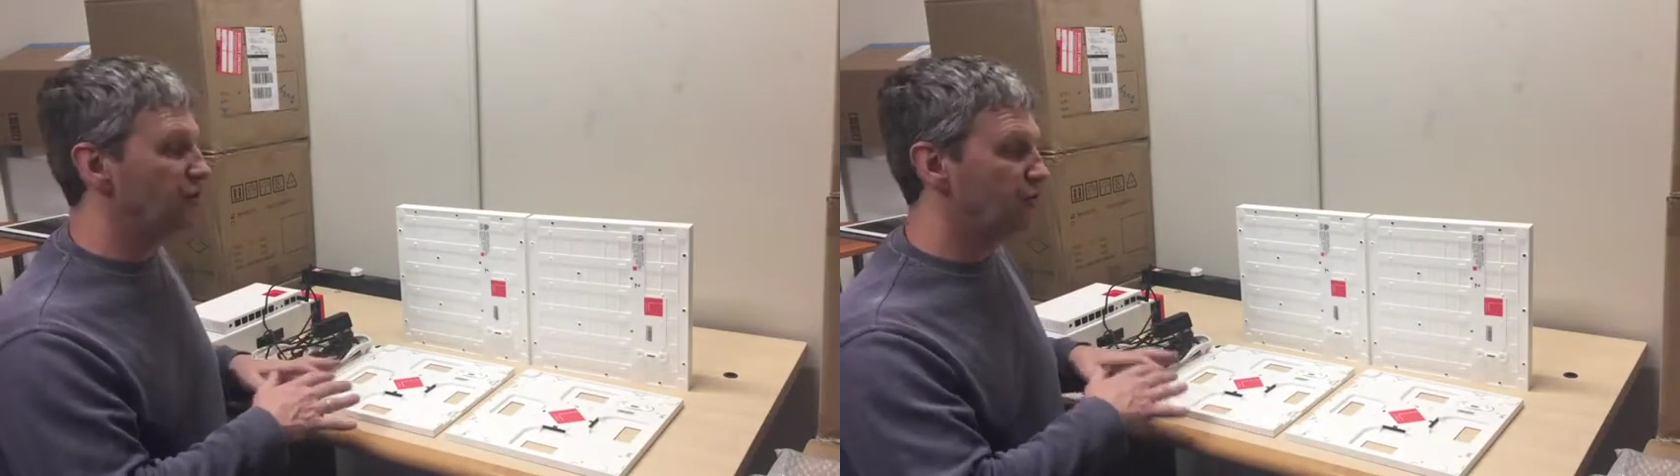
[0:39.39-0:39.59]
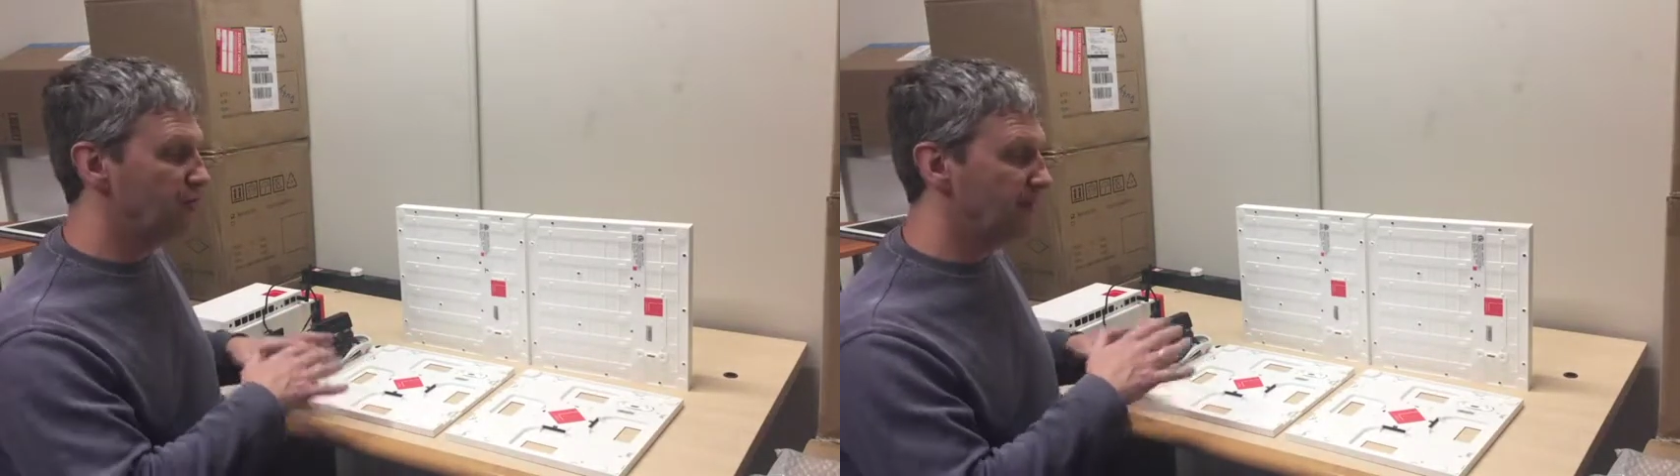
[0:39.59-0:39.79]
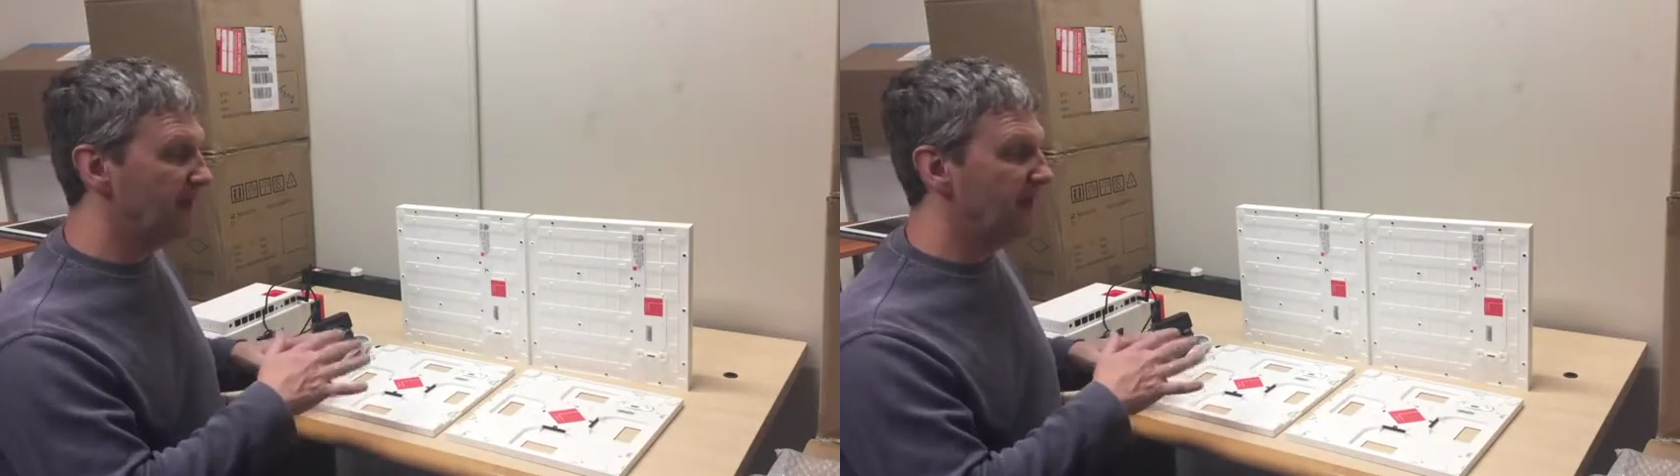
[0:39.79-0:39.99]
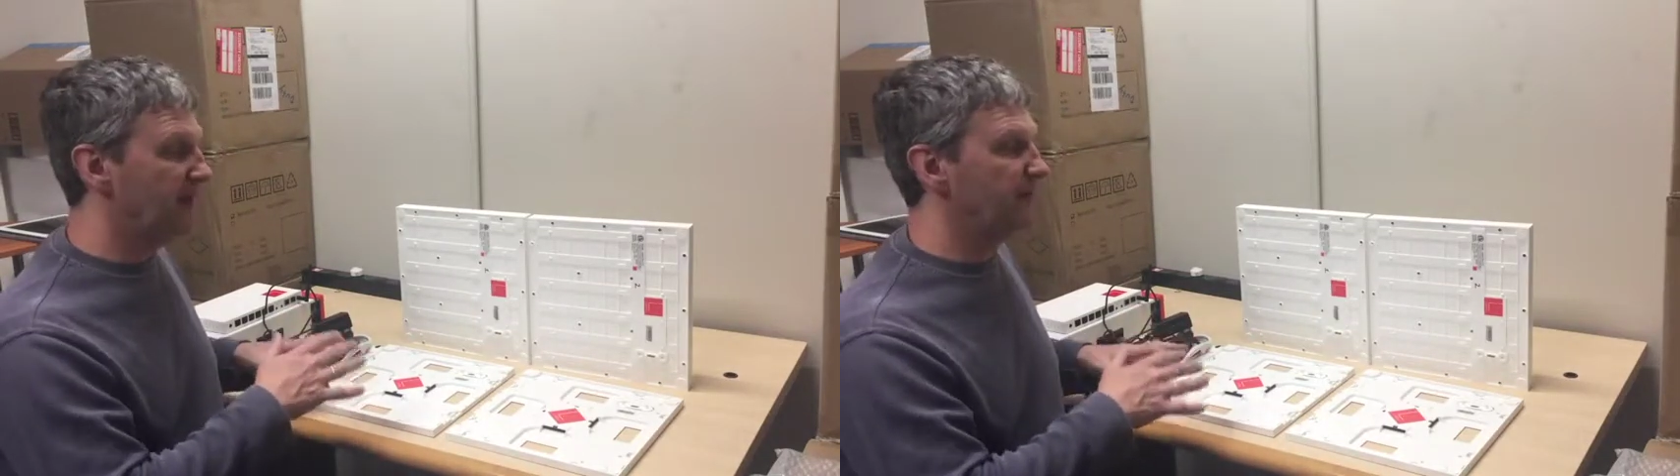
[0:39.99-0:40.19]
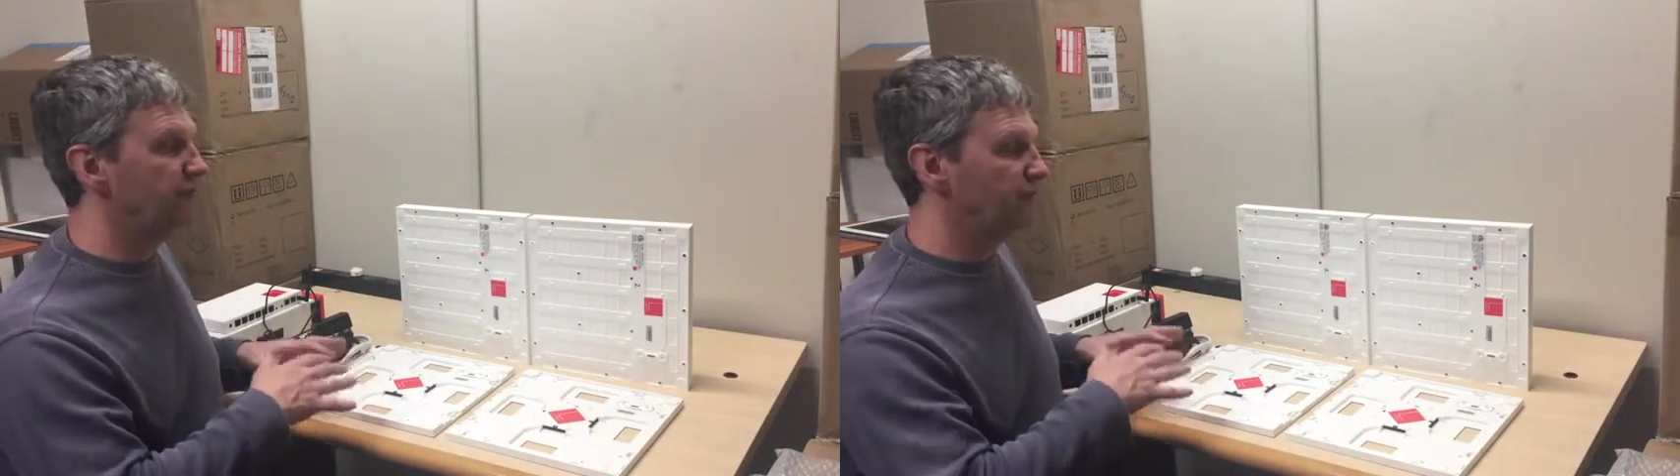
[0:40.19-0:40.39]
you will
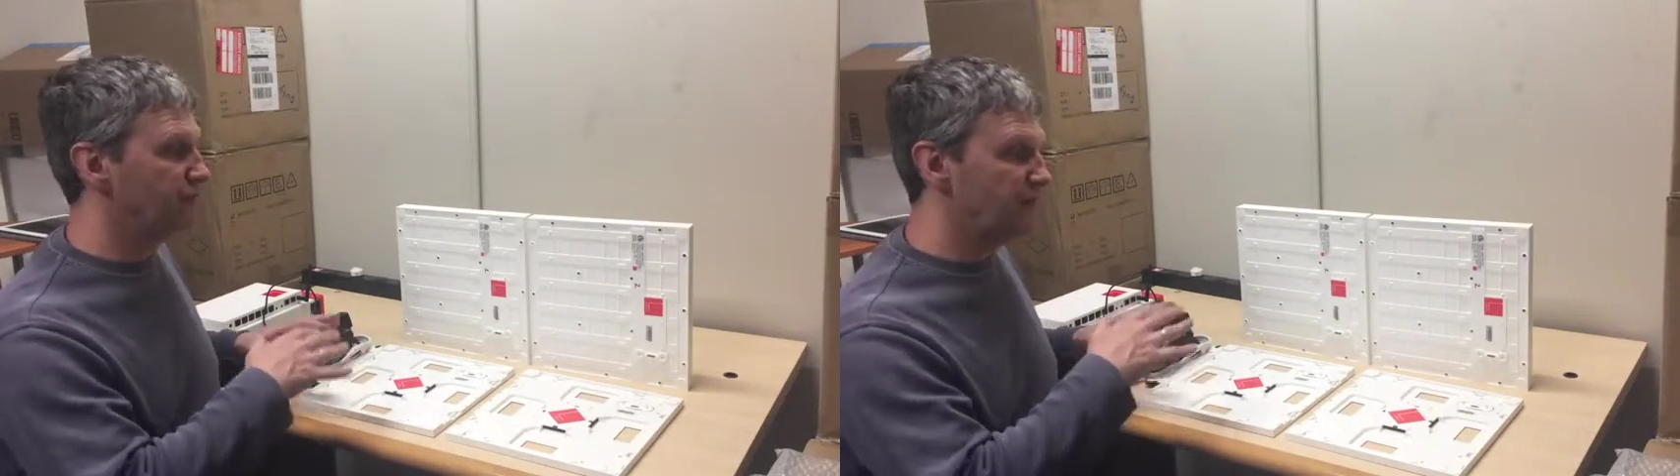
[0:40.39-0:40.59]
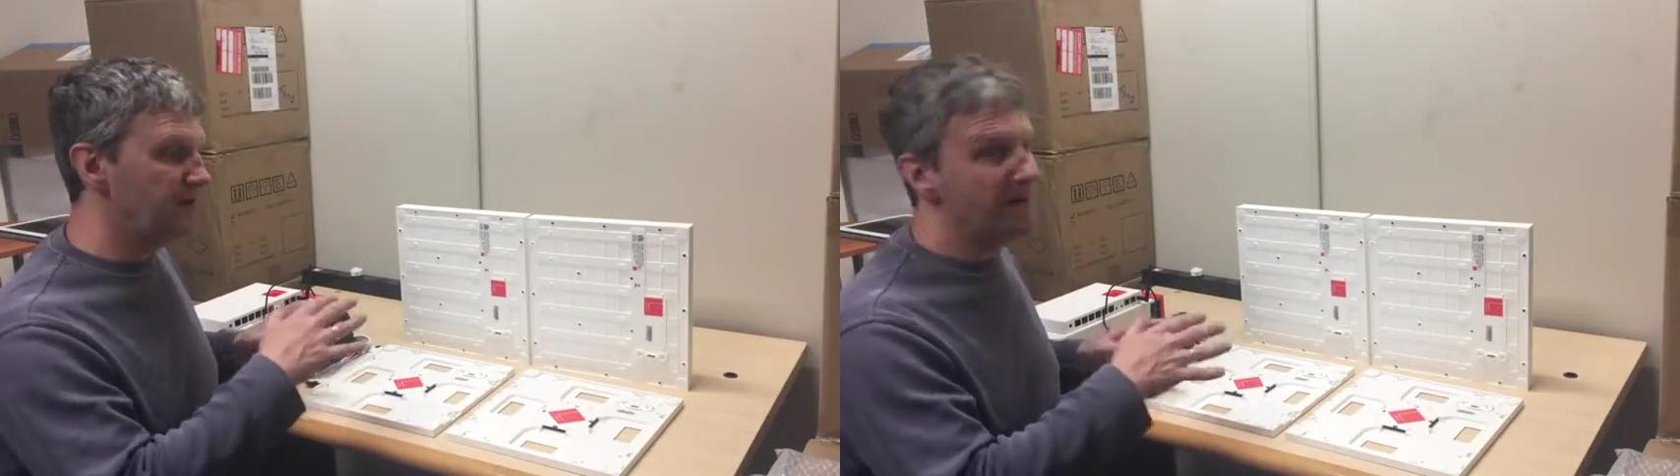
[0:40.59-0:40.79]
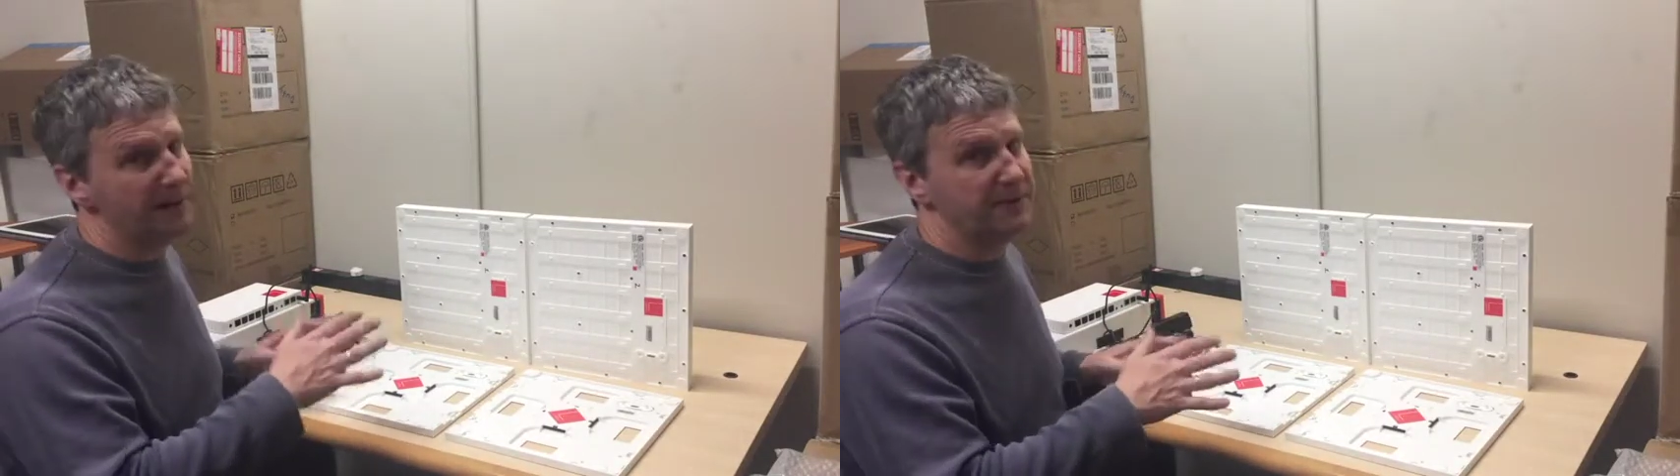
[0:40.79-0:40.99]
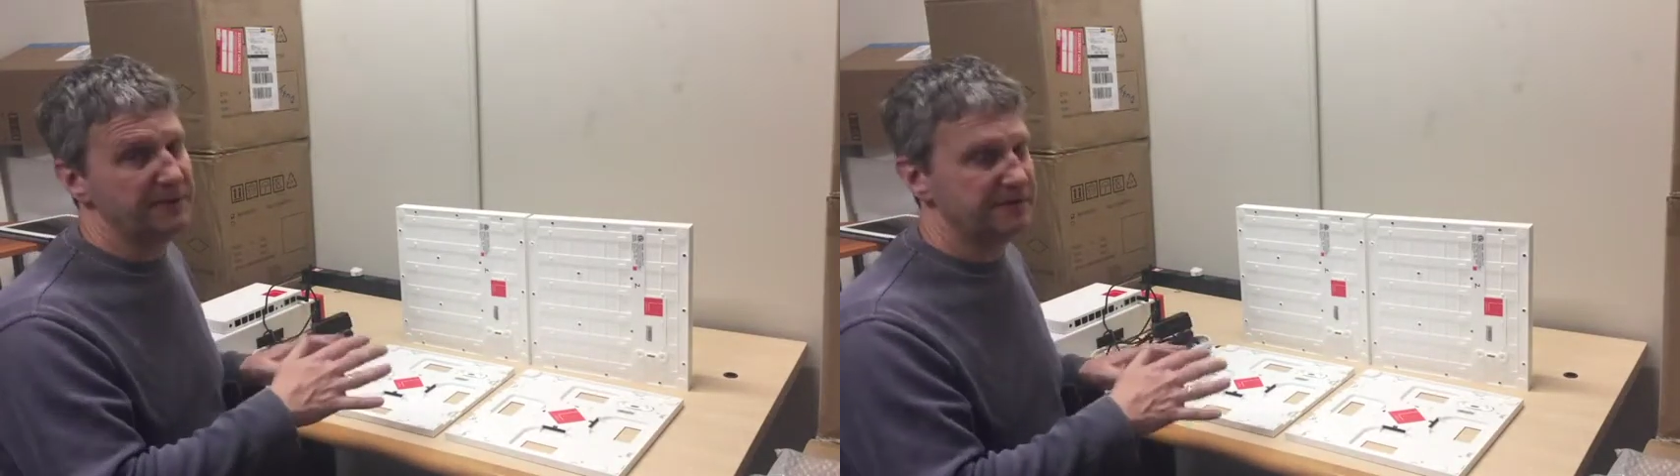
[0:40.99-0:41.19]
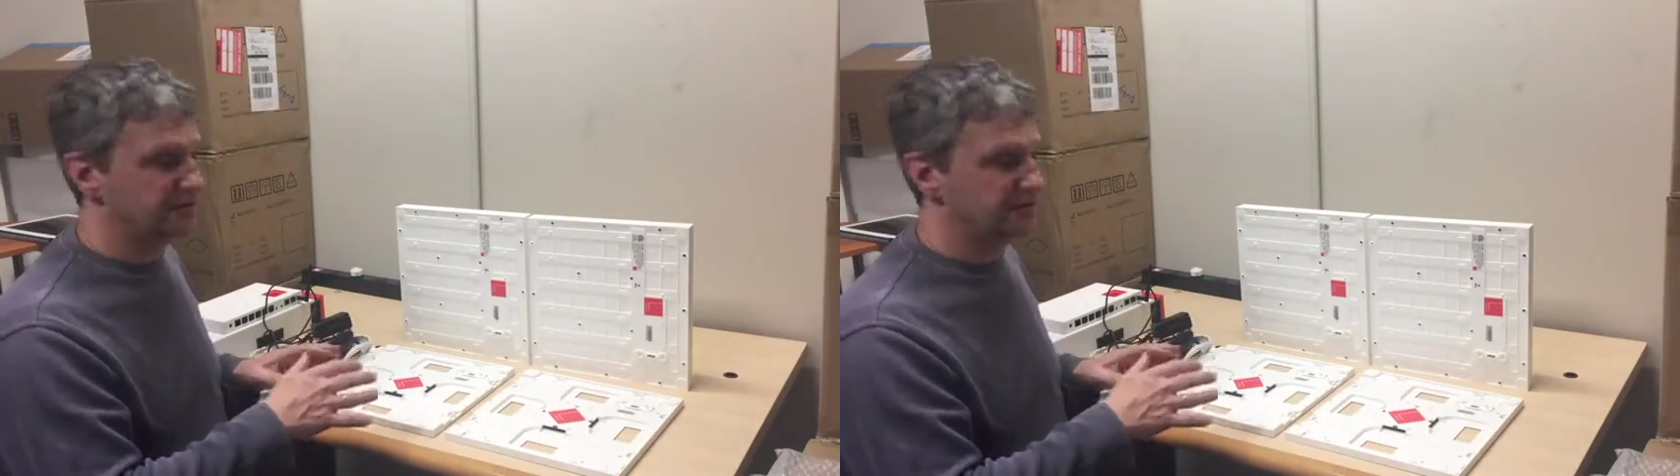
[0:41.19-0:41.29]
have to remap it.